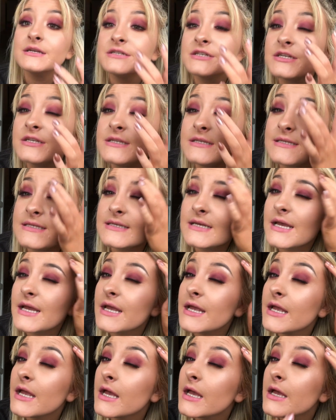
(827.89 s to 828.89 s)
As you can
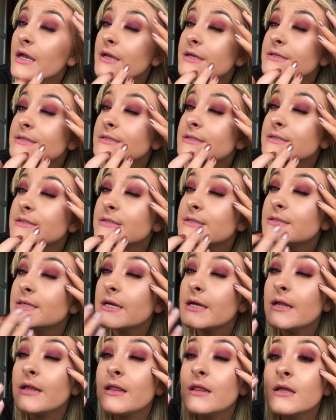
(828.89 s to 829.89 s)
see, it's
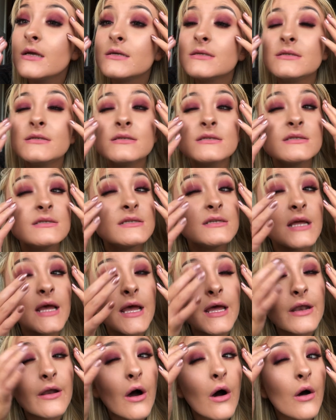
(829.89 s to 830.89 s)
still
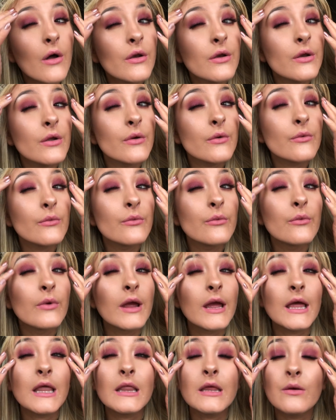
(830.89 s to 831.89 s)
stayed on
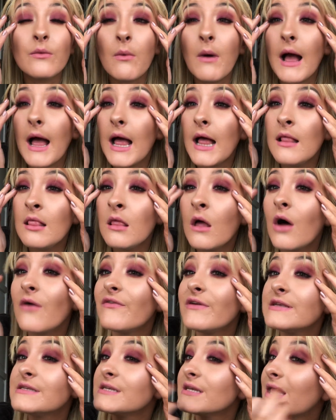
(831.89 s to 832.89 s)
really well.
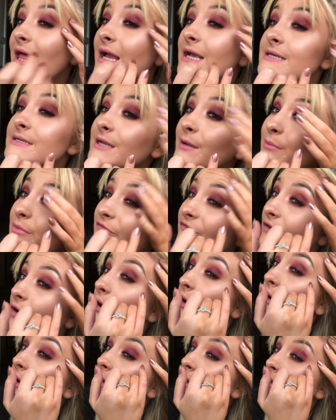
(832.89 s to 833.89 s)
Obviously, like I said
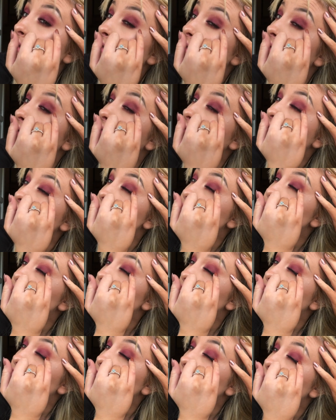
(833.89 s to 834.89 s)
before, it's
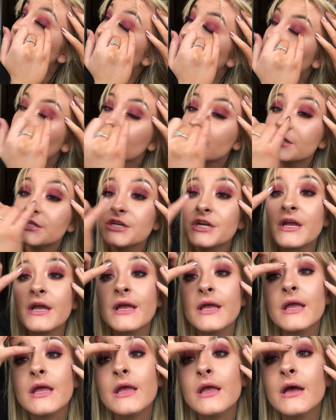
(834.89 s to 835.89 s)
still very
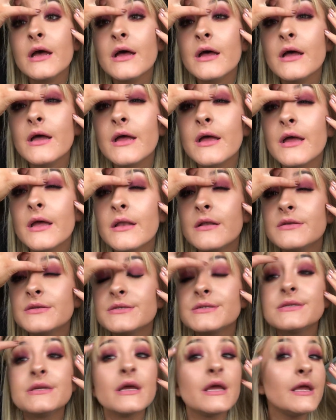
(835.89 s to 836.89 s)
patchy here and
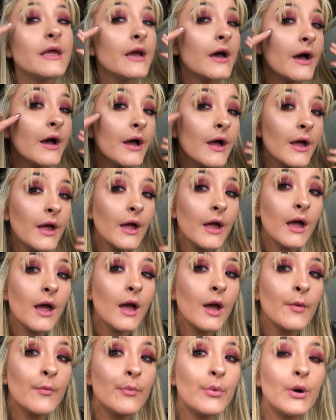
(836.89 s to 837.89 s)
just here,
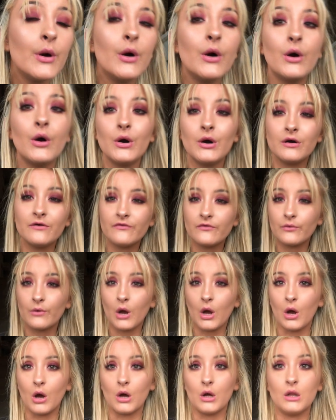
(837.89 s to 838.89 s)
but
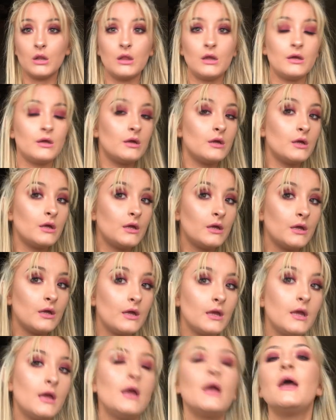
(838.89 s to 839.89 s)
overall
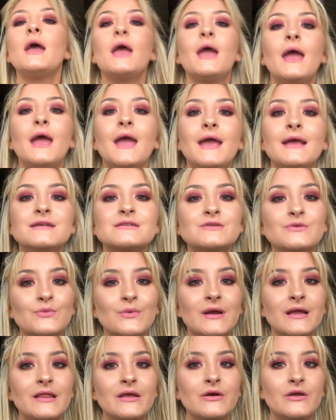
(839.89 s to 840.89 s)
it's a
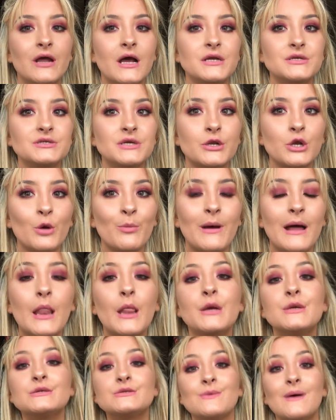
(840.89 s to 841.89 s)
really good eyeshadow
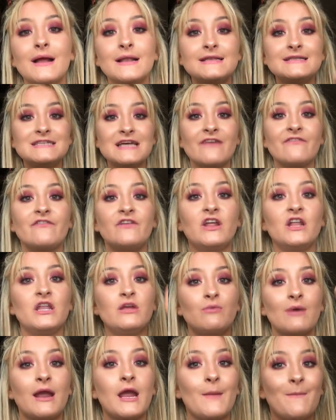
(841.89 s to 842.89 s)
palette, so I
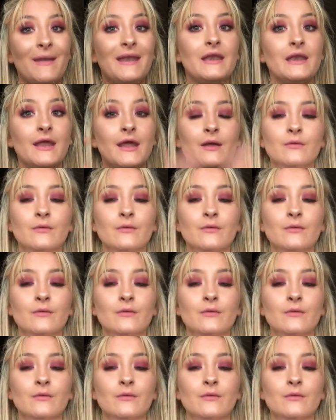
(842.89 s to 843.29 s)
definitely recommend